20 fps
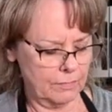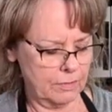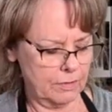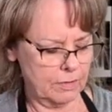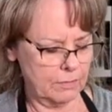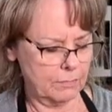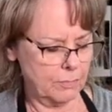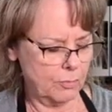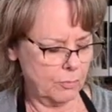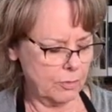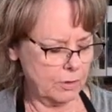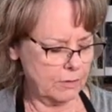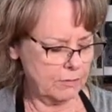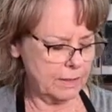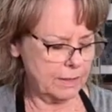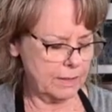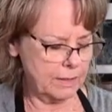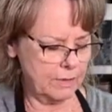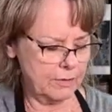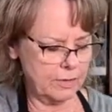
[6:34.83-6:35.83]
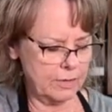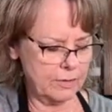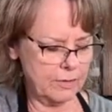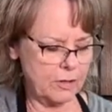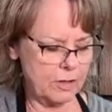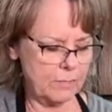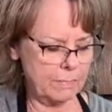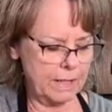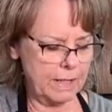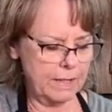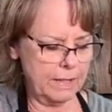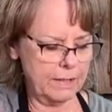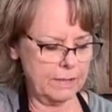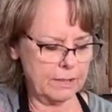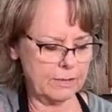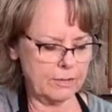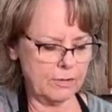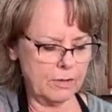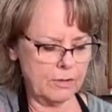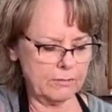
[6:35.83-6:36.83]
We're going to pour it right here into our pan.
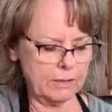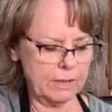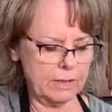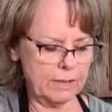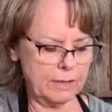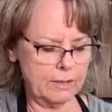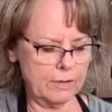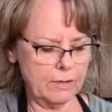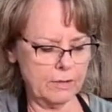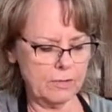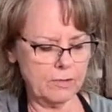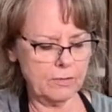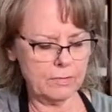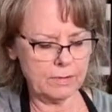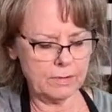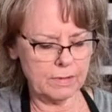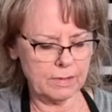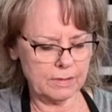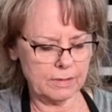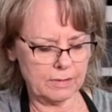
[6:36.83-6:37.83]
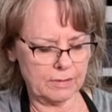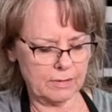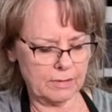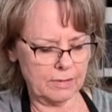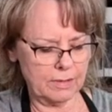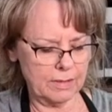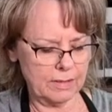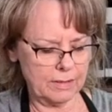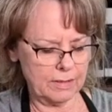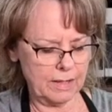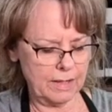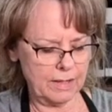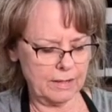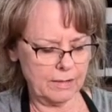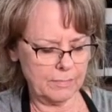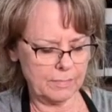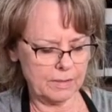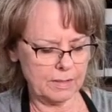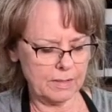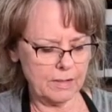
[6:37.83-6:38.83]
It's all ready to go. This cake
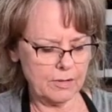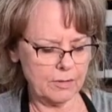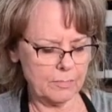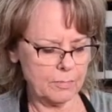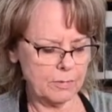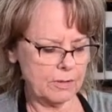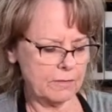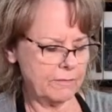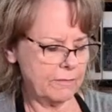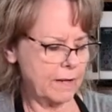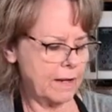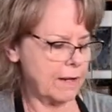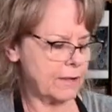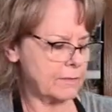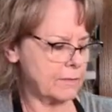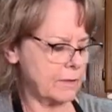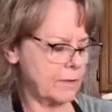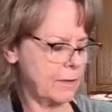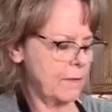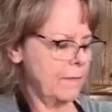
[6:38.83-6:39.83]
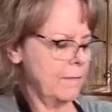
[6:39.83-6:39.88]
comes together pretty fast.